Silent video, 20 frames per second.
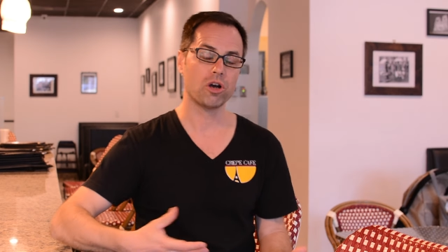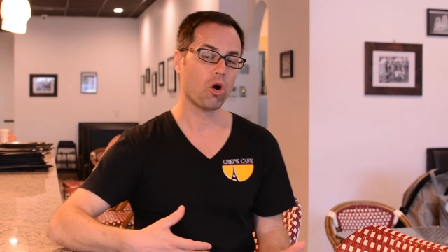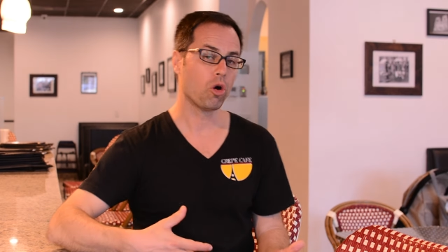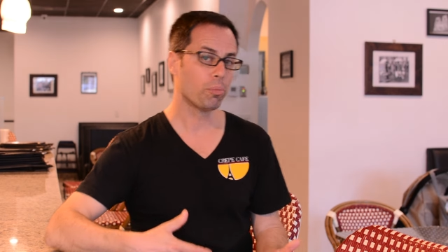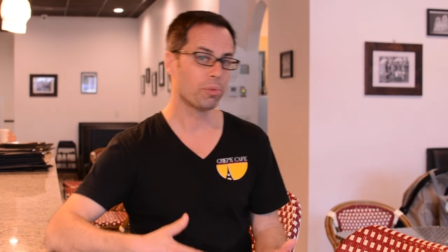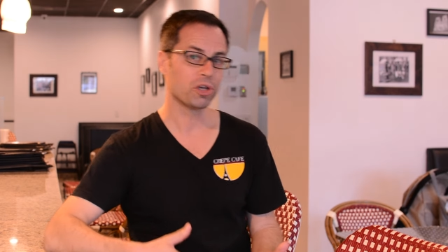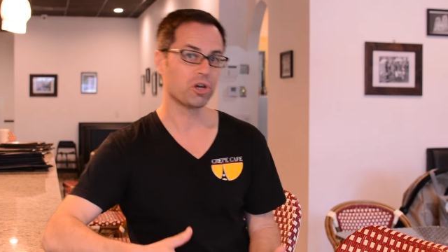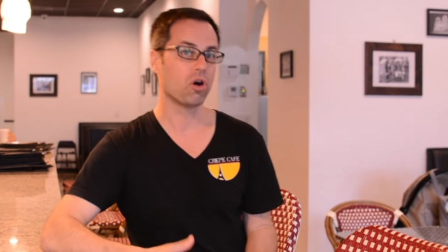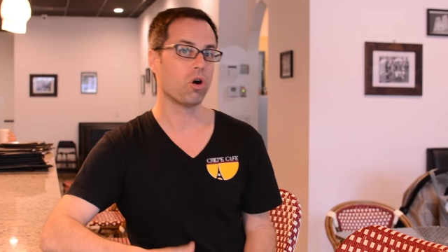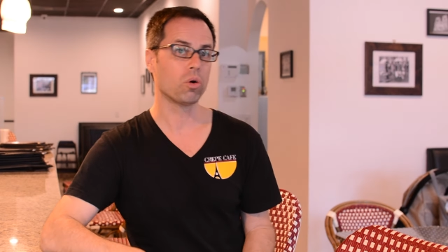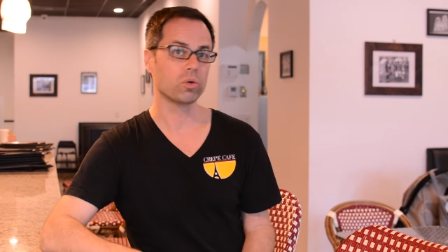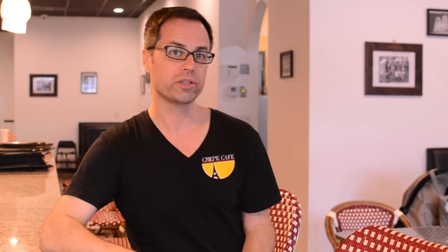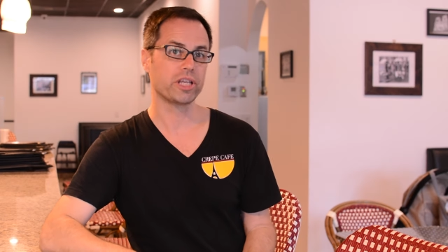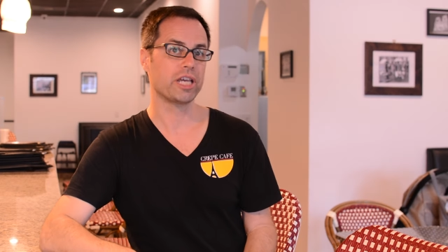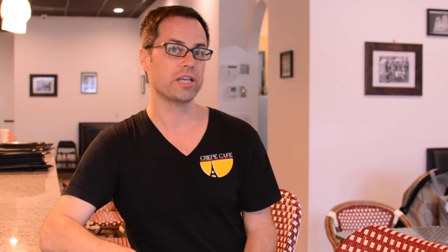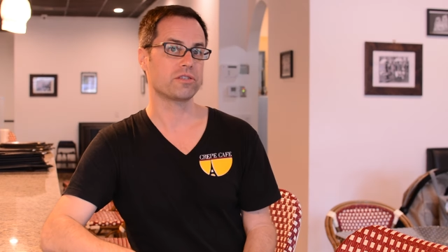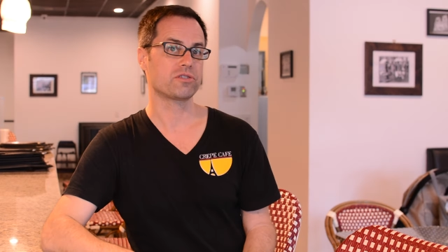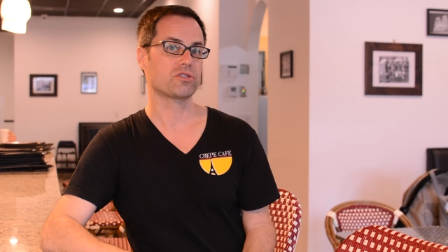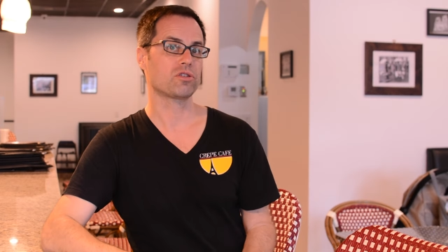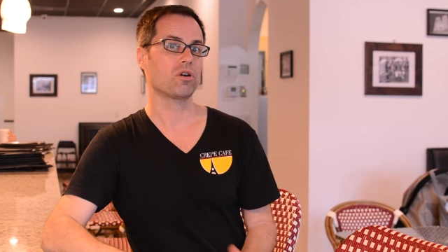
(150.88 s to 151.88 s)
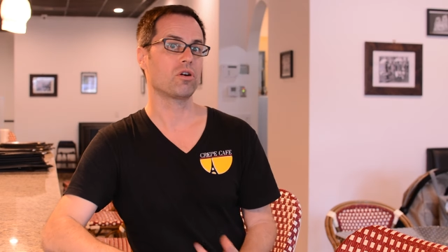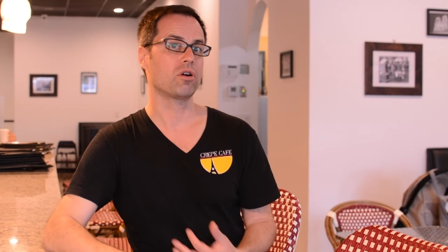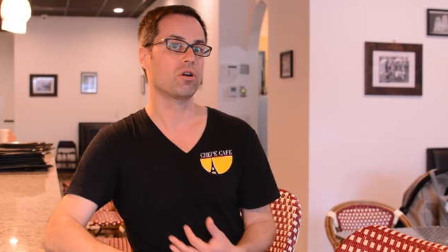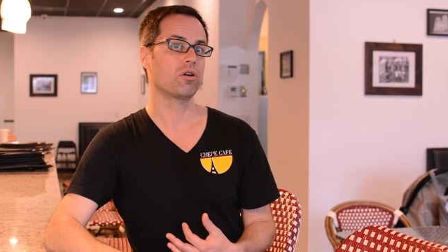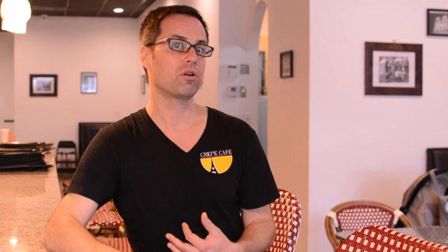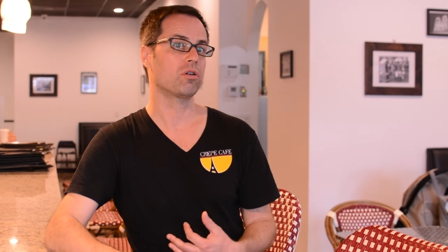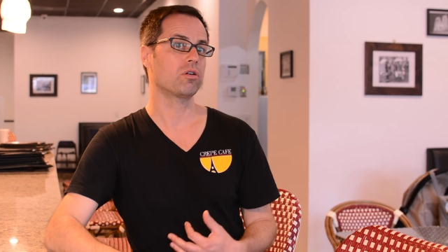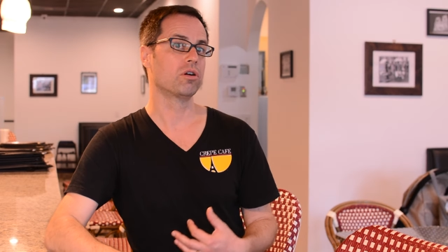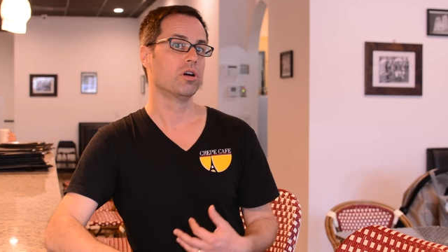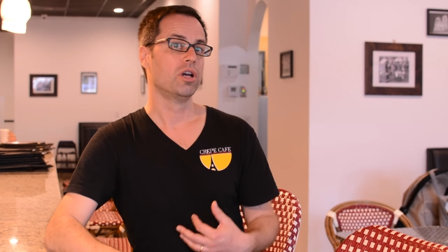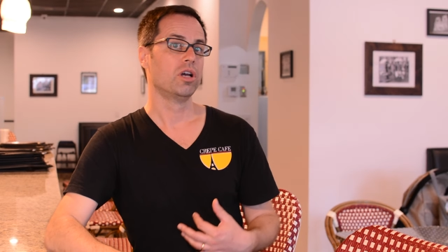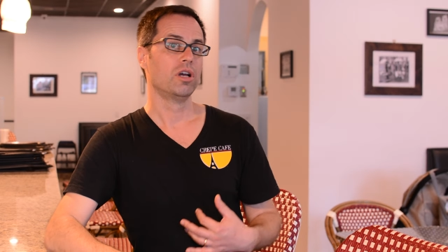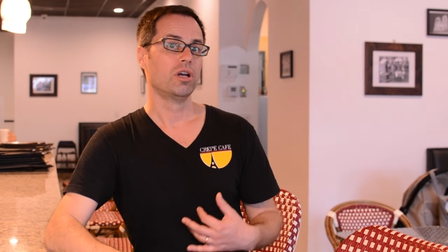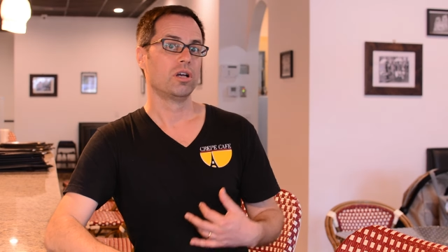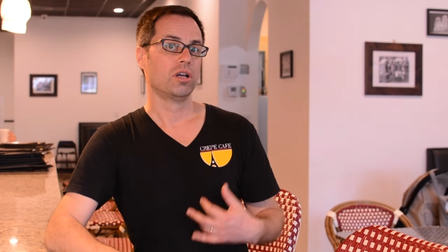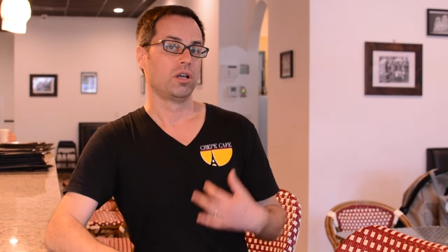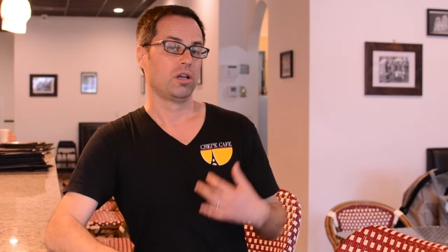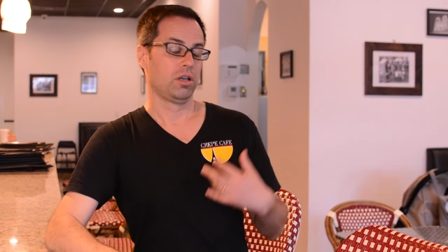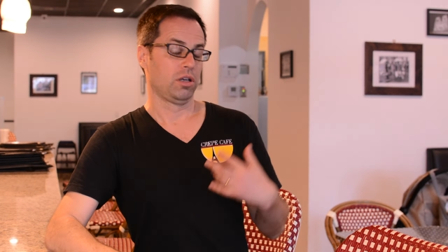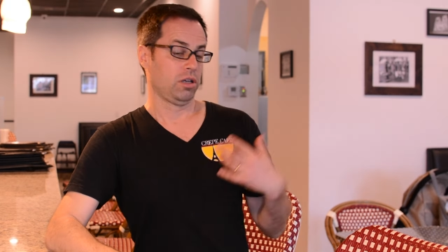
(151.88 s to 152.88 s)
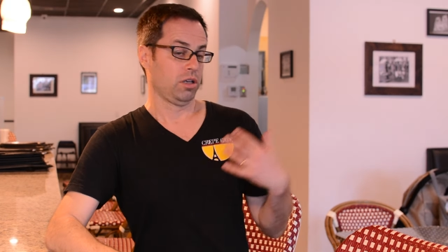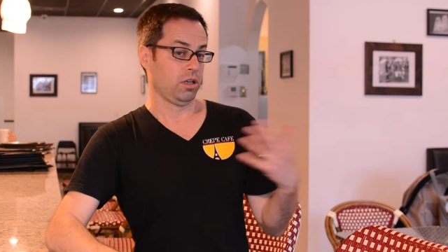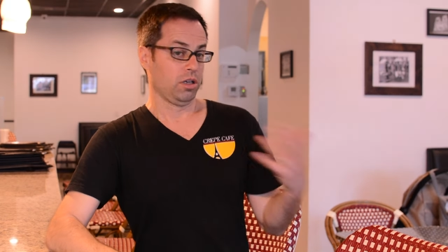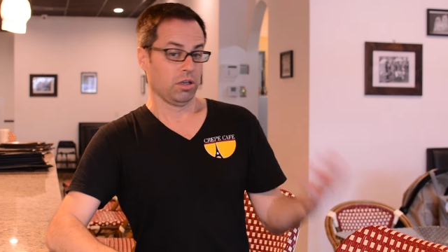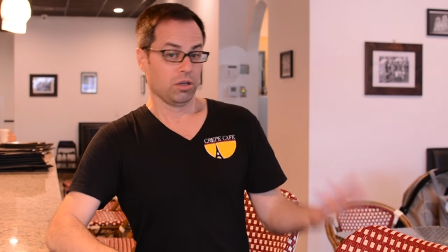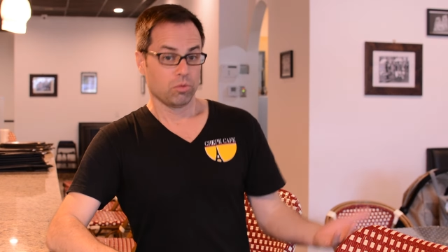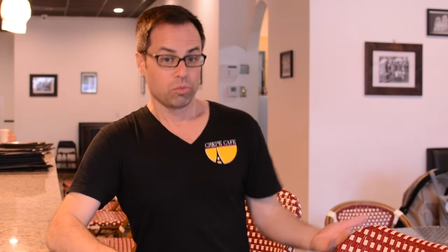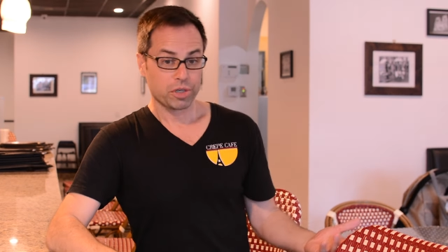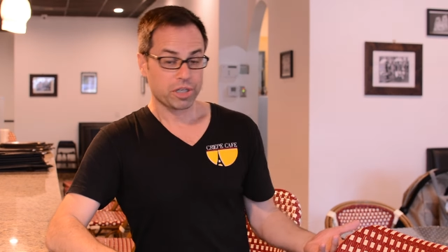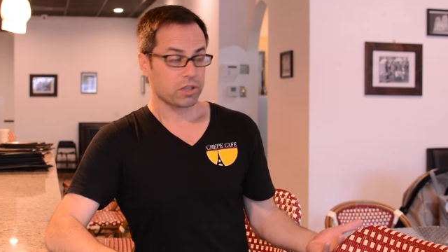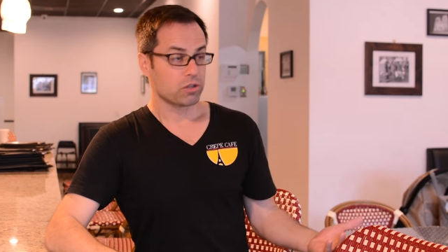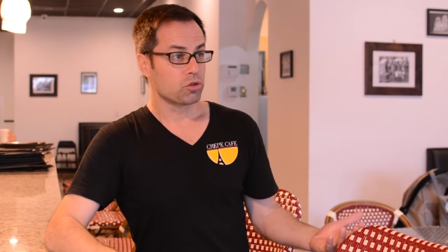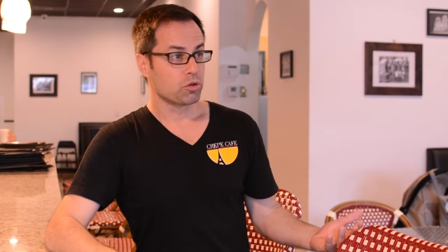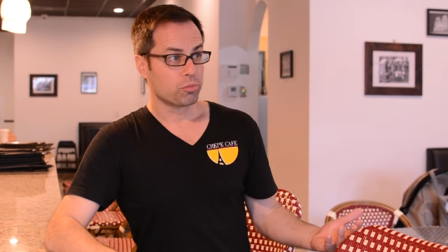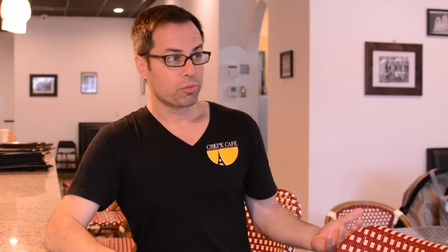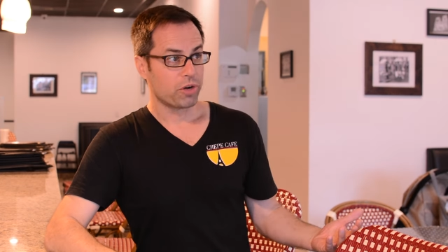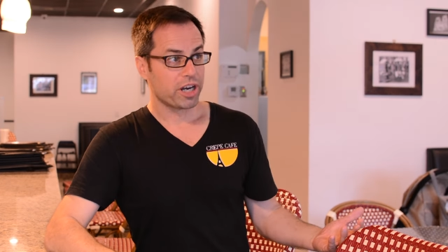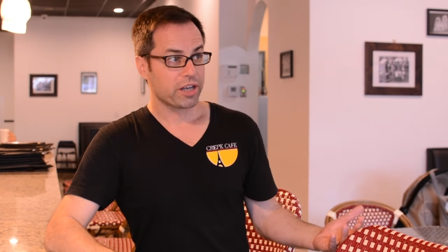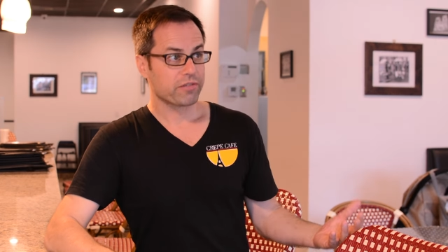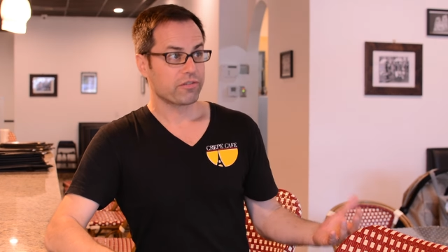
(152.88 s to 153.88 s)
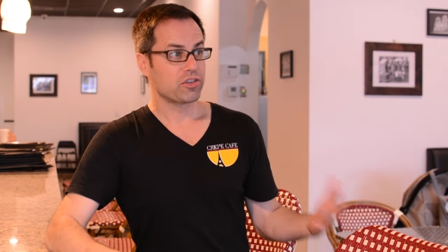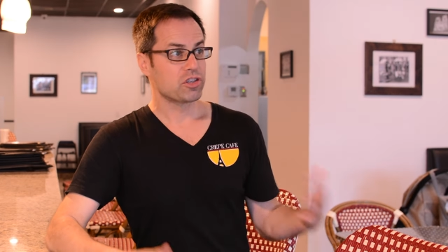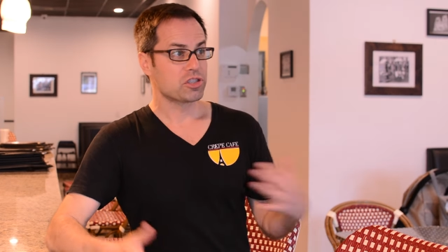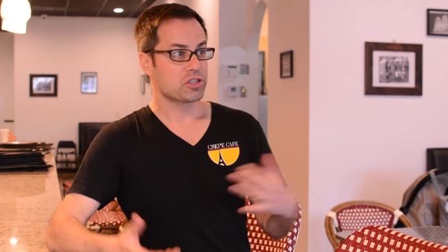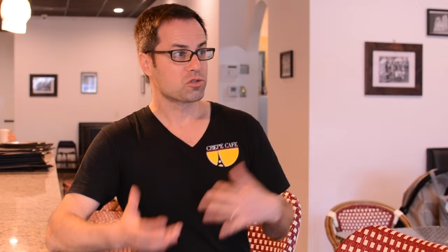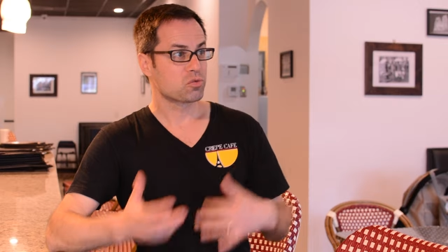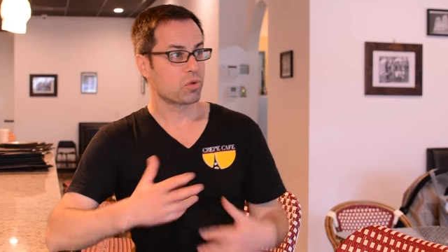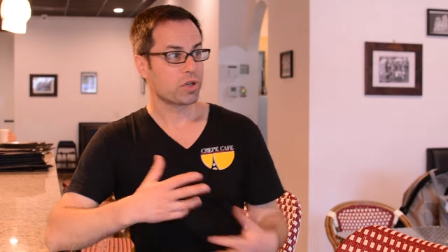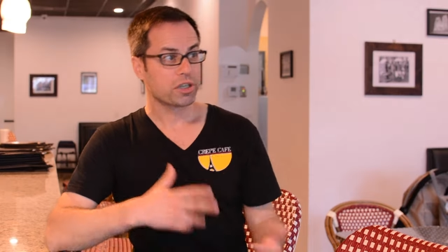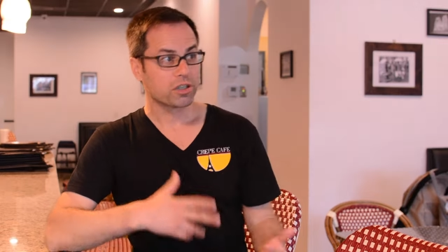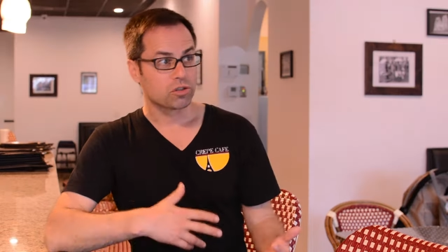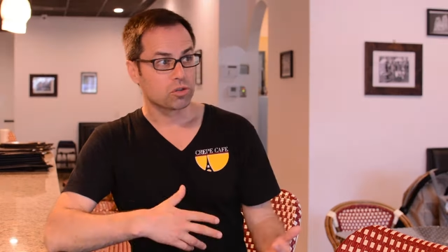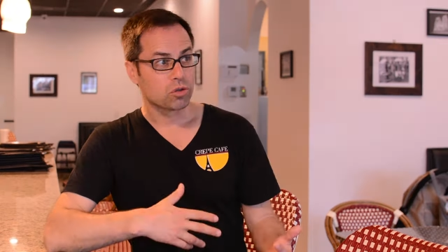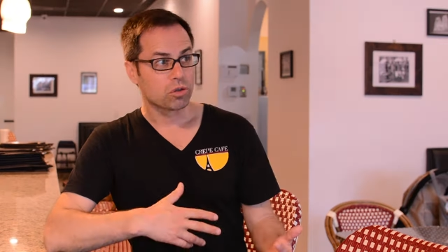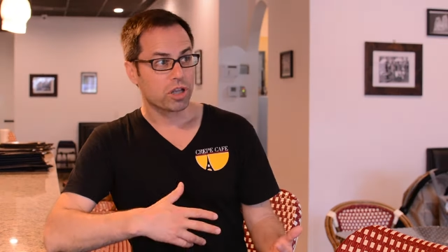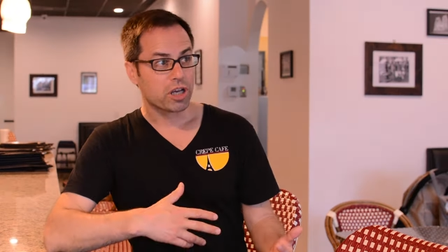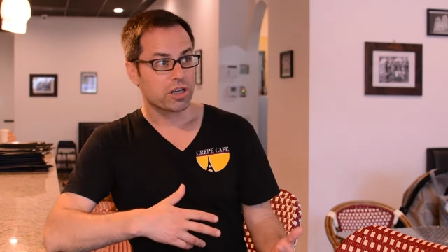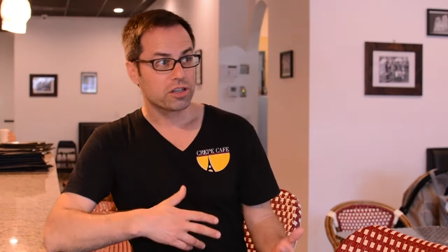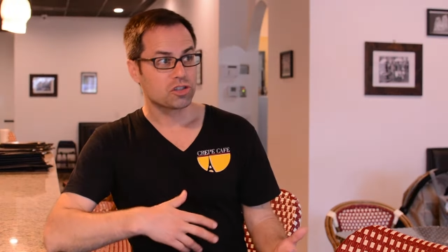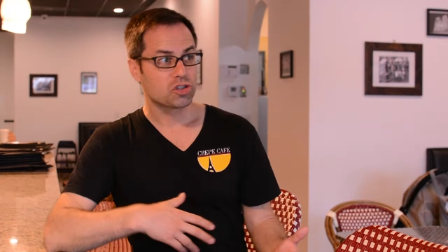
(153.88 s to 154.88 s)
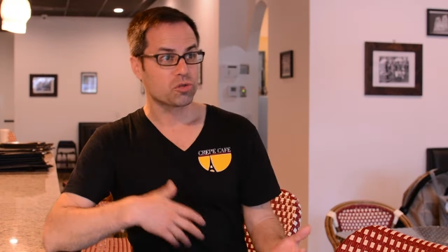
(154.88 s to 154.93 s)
we open all day. So we can do breakfast, we can do